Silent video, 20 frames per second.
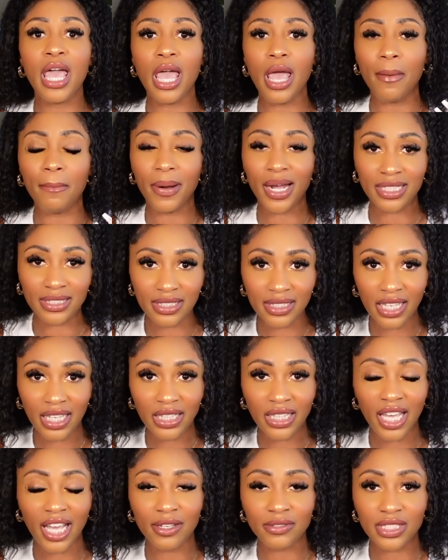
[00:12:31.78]
and my
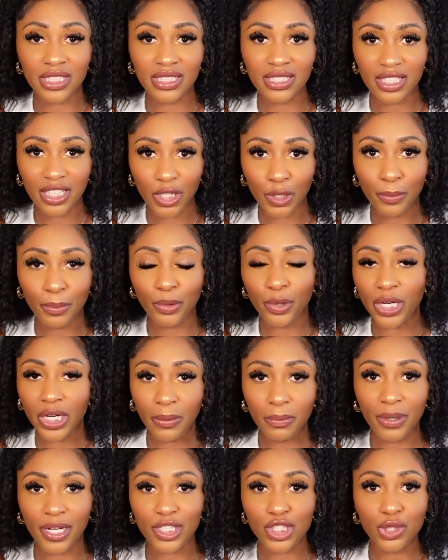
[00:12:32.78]
teeth have still
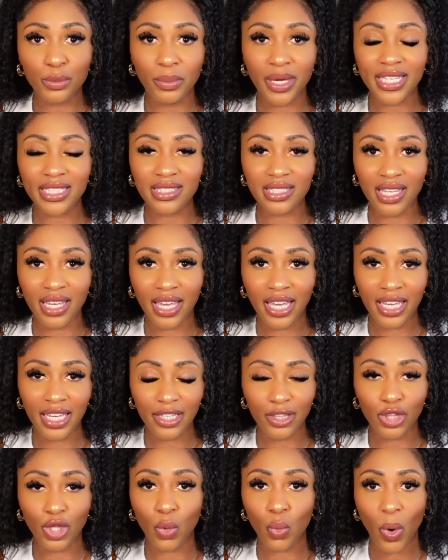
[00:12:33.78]
pretty much
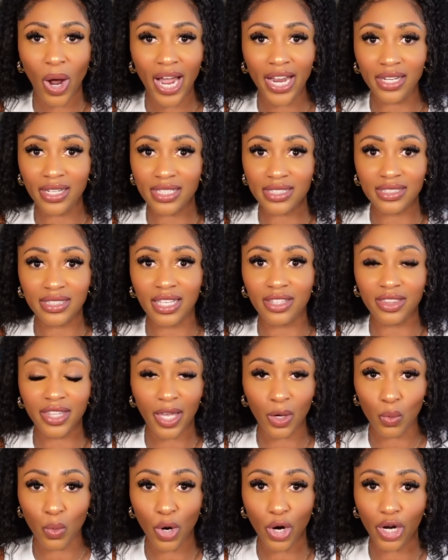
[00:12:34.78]
maintained the whiteness that
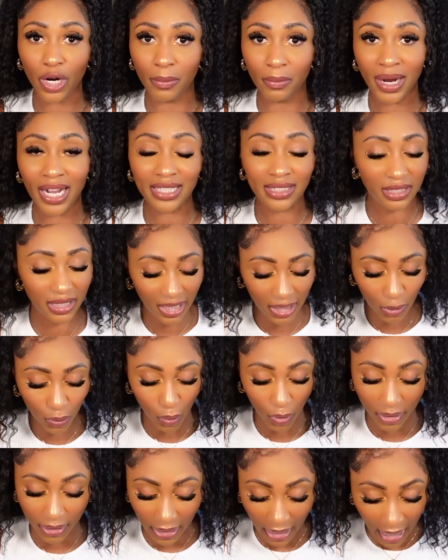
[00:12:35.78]
they were. My teeth
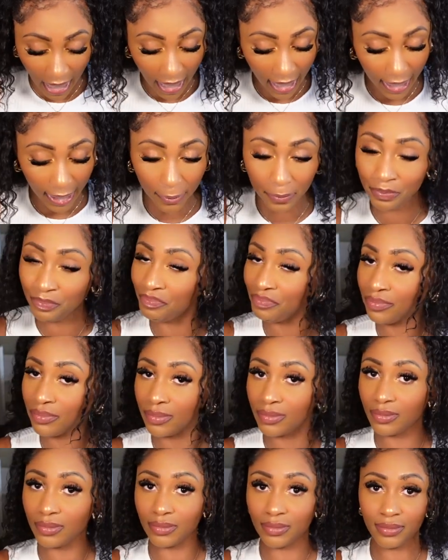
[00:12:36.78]
were not,
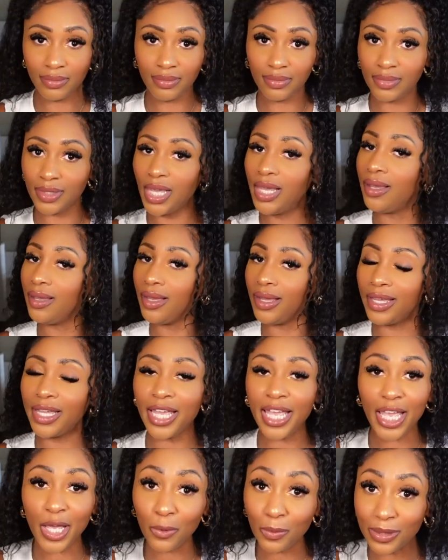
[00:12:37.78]

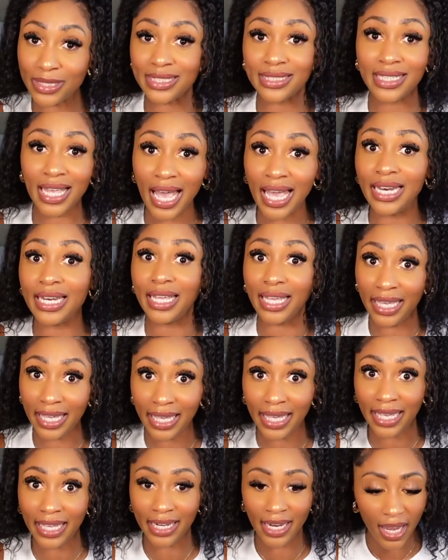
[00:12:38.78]
it was not
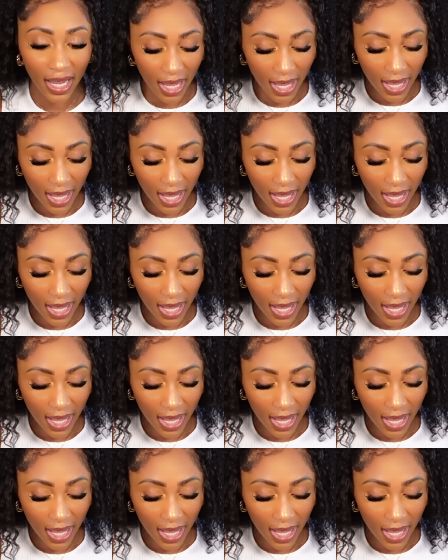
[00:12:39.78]
it.